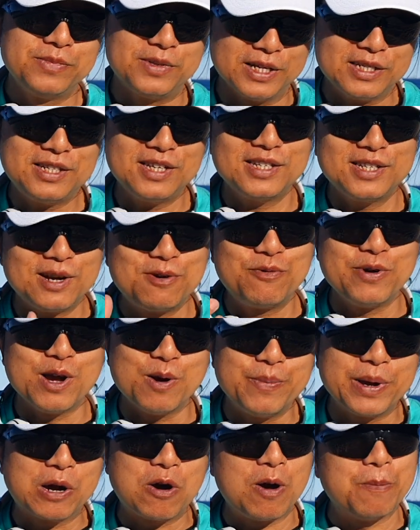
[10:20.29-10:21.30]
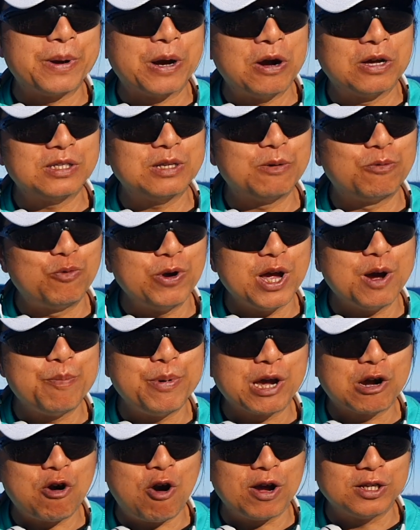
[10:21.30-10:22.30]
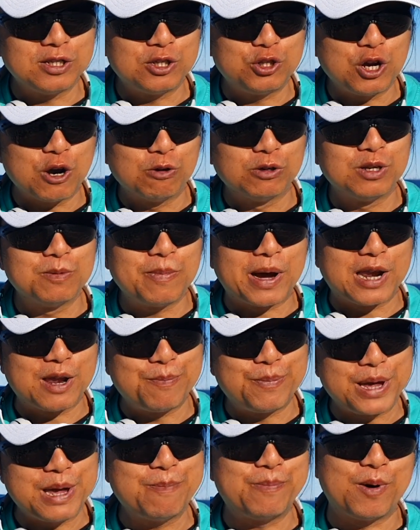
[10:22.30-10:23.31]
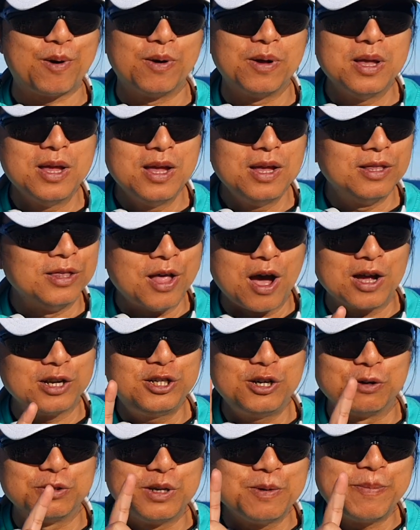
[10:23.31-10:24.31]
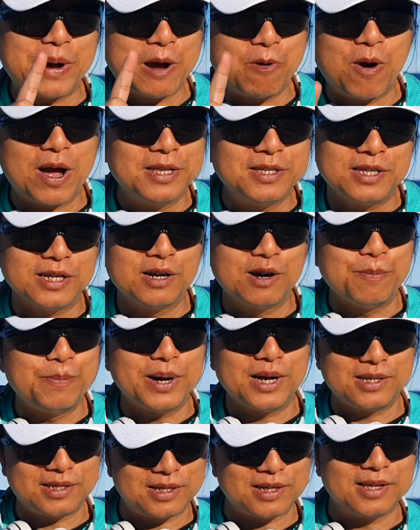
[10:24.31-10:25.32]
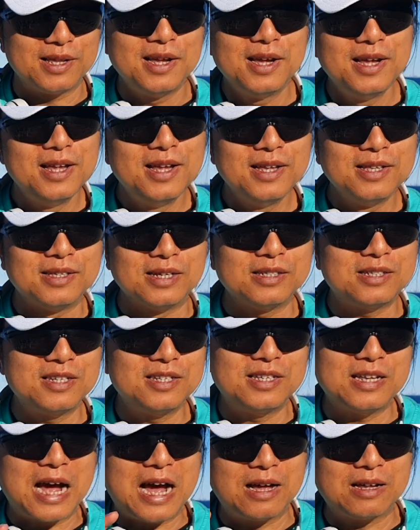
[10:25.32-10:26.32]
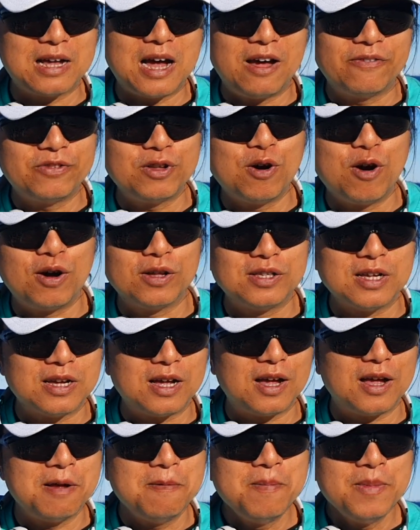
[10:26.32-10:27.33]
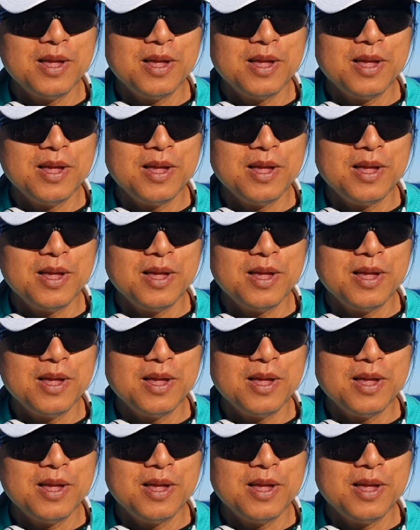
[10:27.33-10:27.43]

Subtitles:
This is the real Bitcoin, because the real Bitcoin is chosen by the people, not chosen by one single person. This is after all the